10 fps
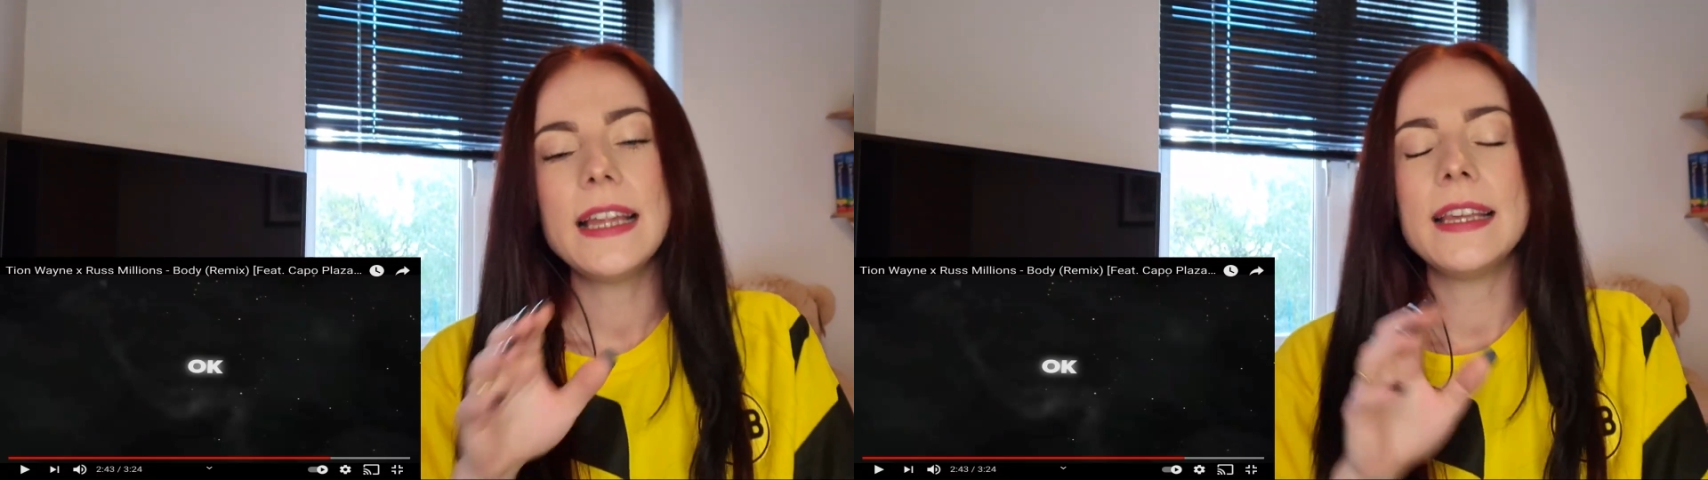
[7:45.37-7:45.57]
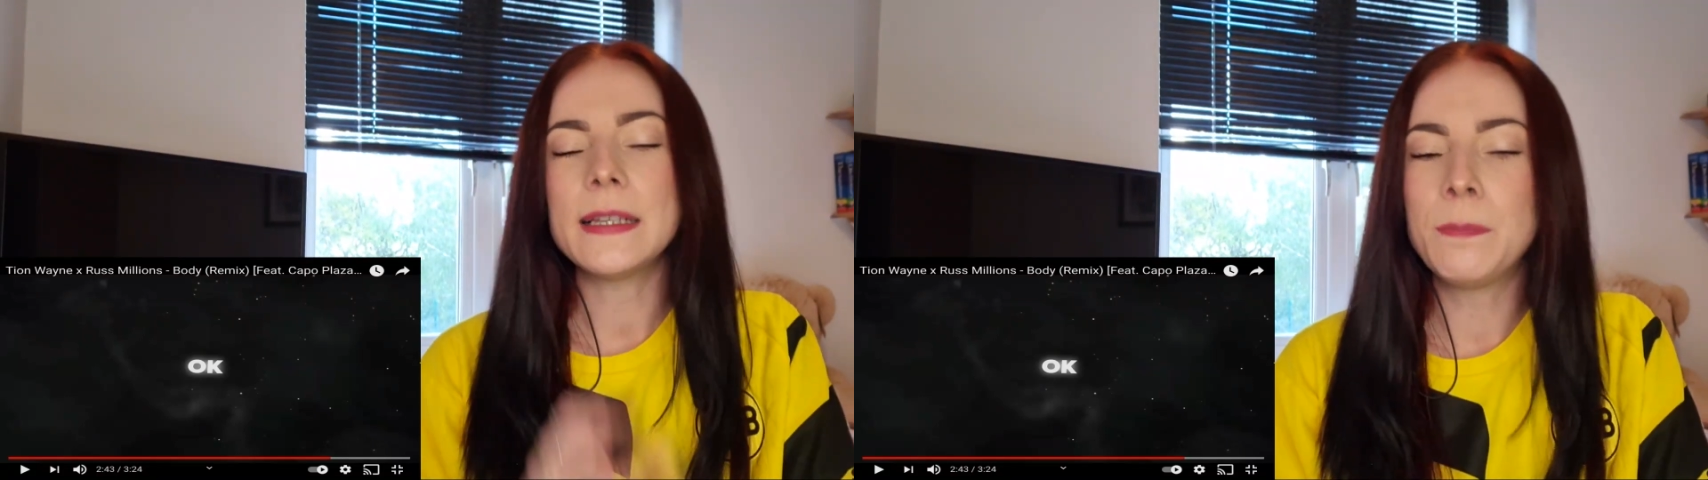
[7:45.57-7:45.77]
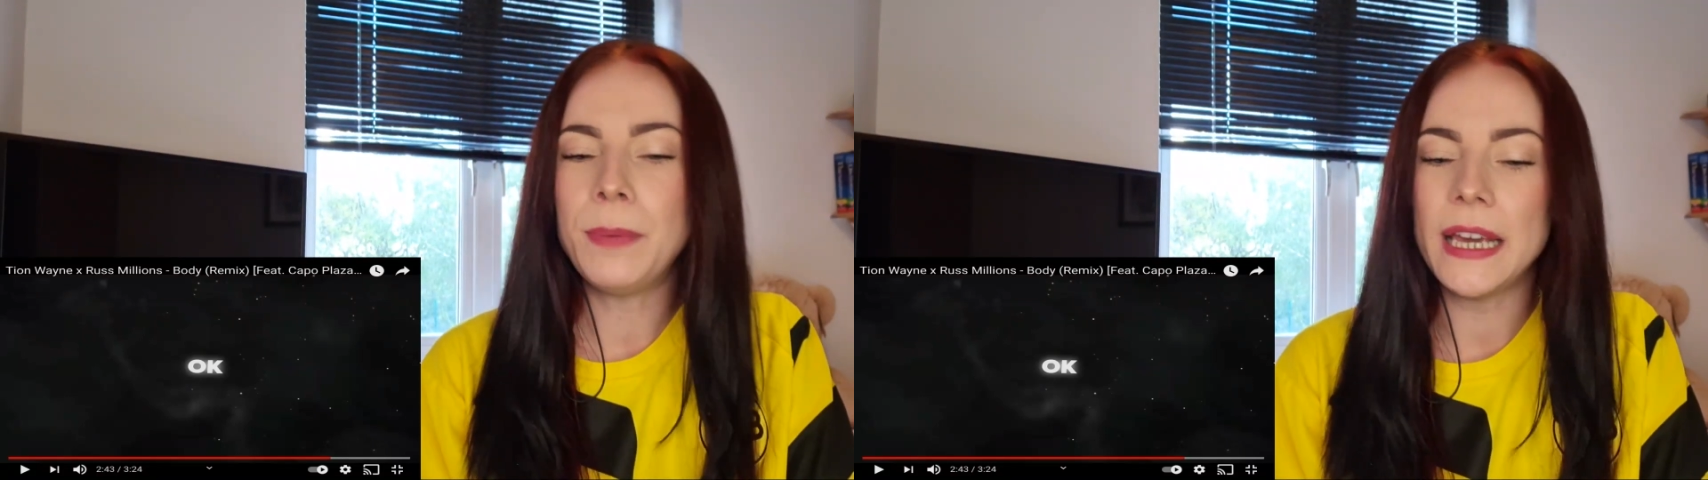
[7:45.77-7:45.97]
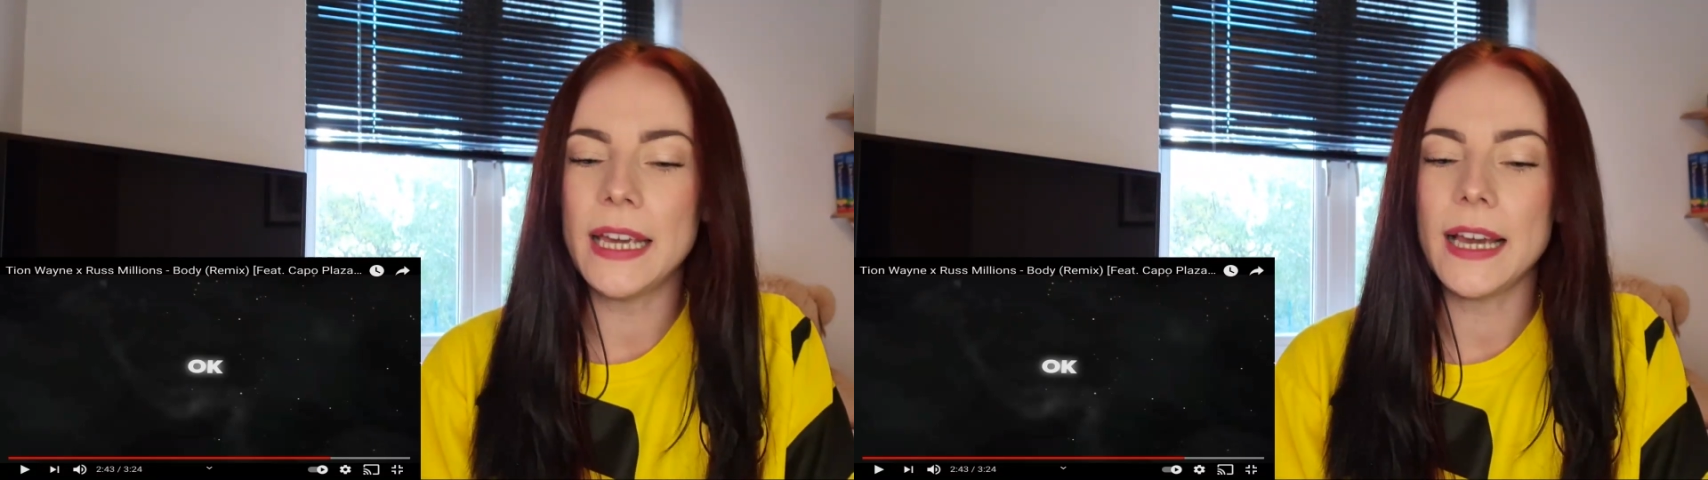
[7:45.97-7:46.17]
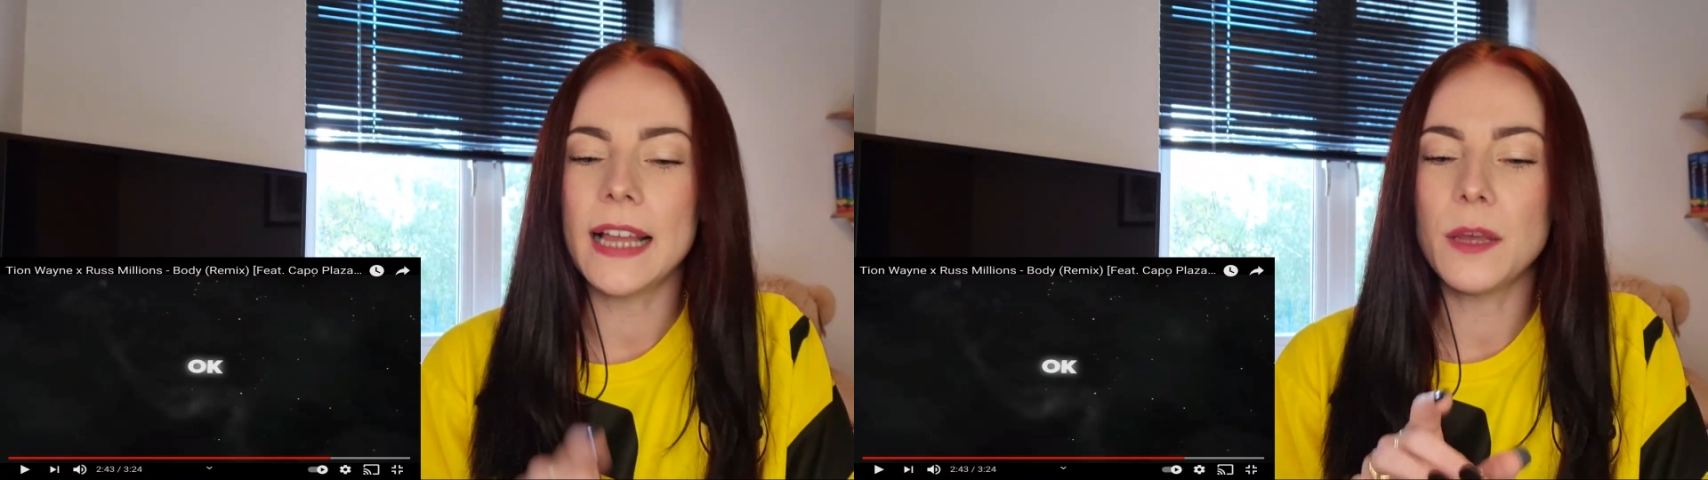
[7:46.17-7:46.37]
This
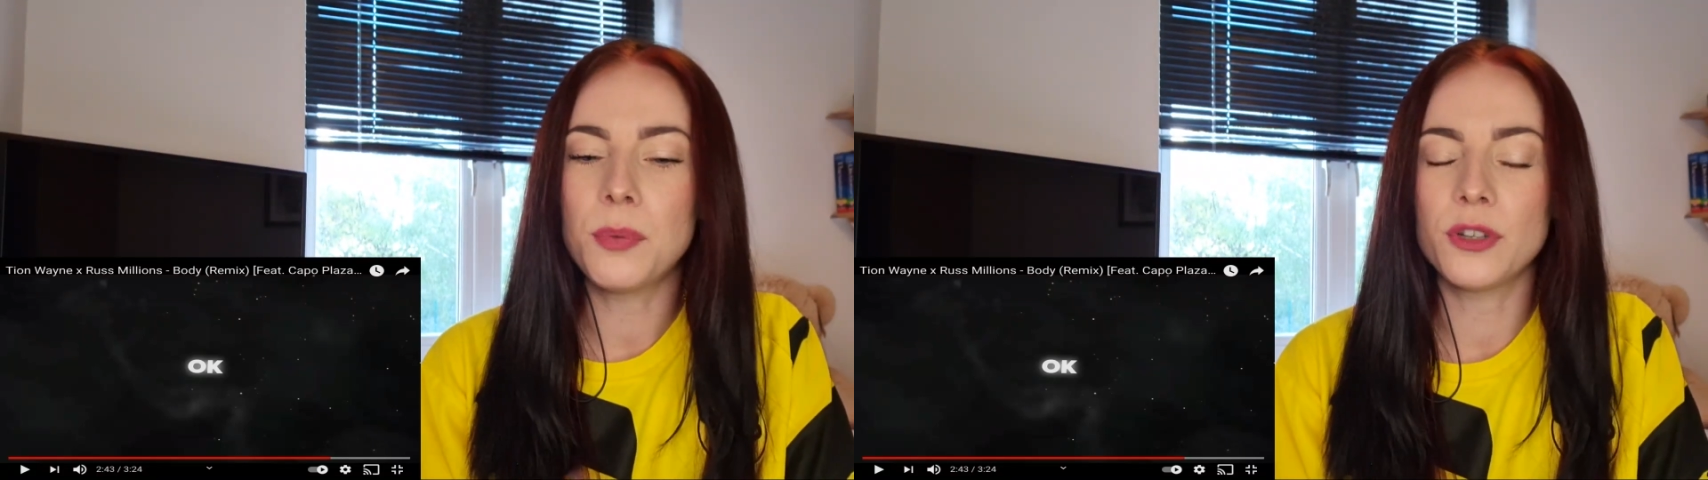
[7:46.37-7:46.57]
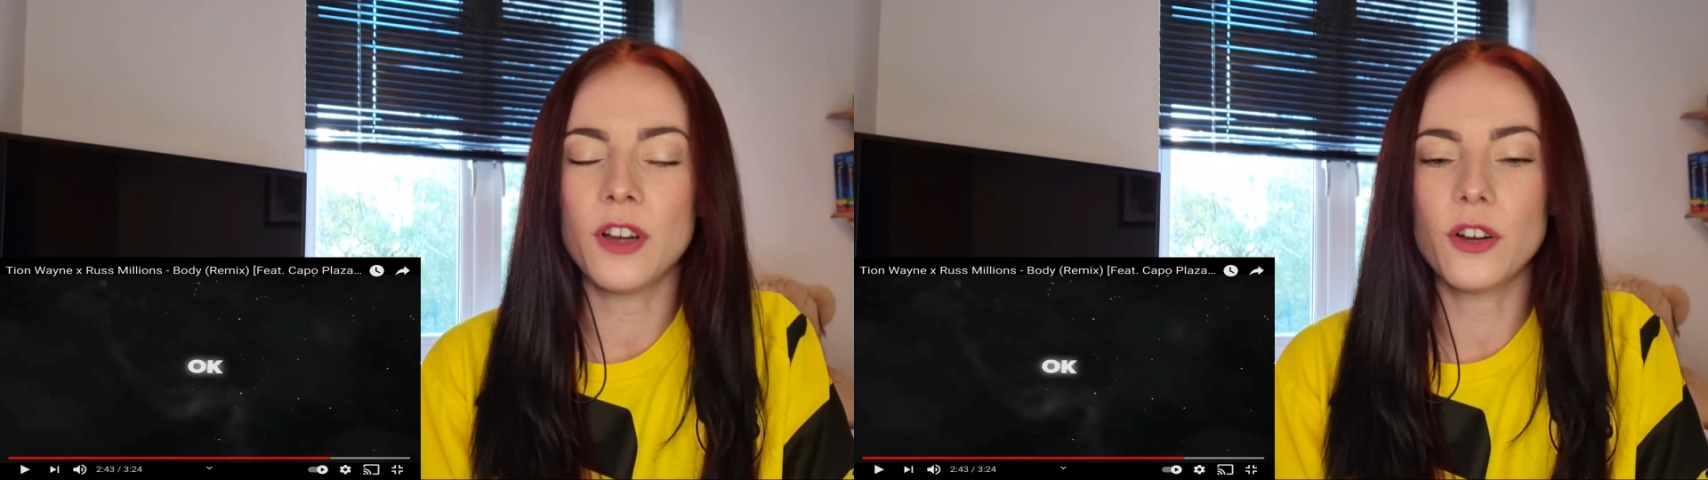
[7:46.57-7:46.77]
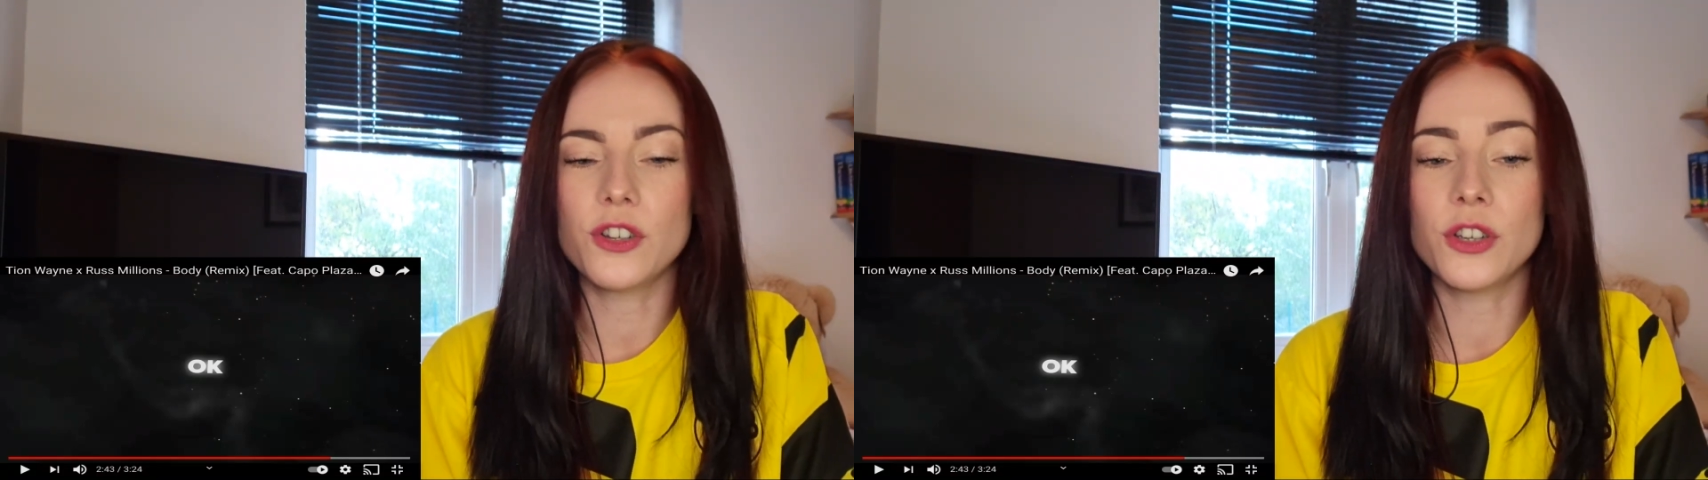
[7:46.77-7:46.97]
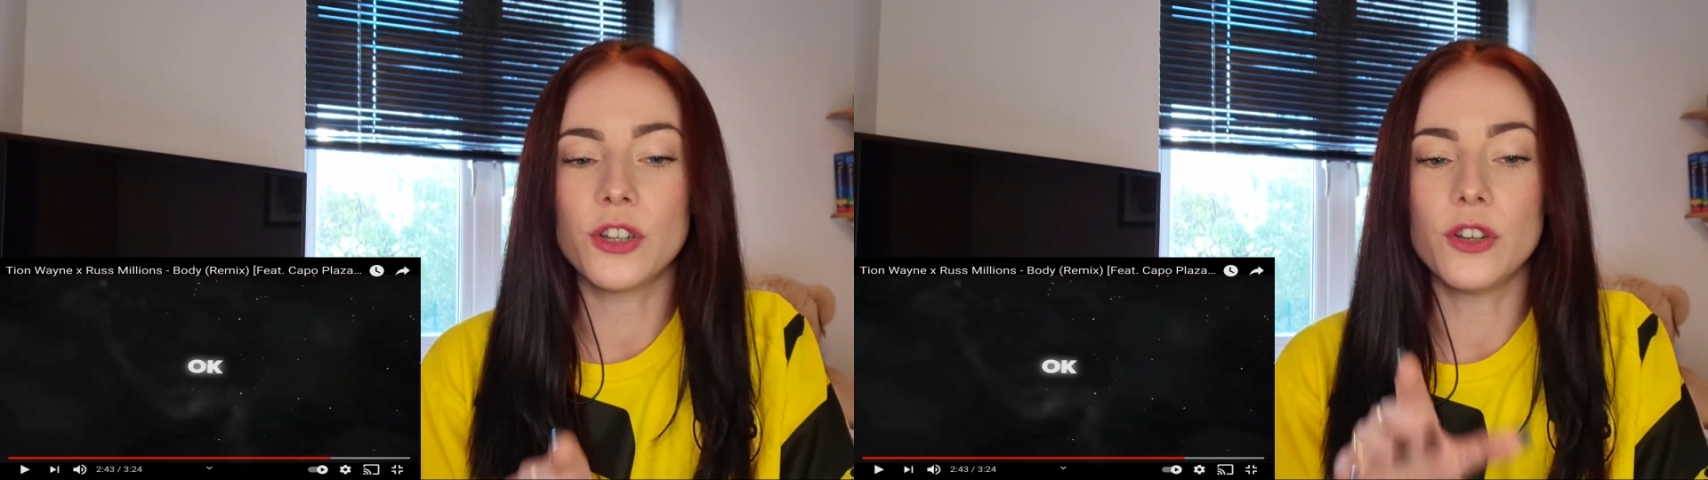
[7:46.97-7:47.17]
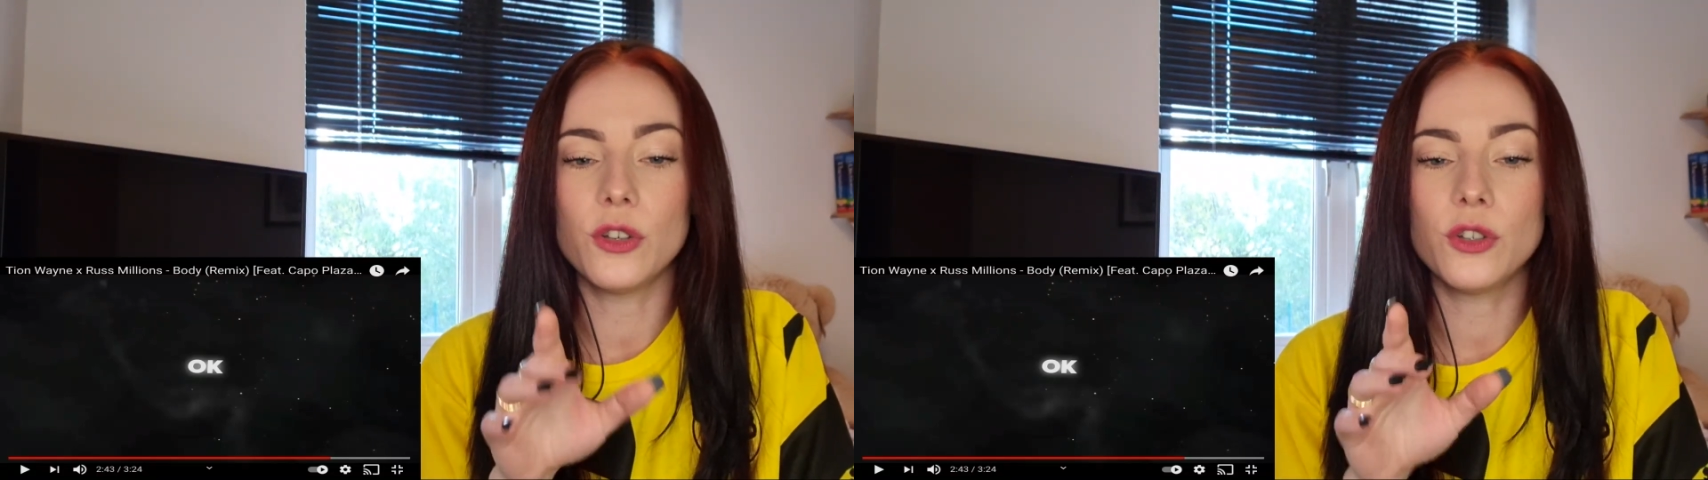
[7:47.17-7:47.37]
beat and the production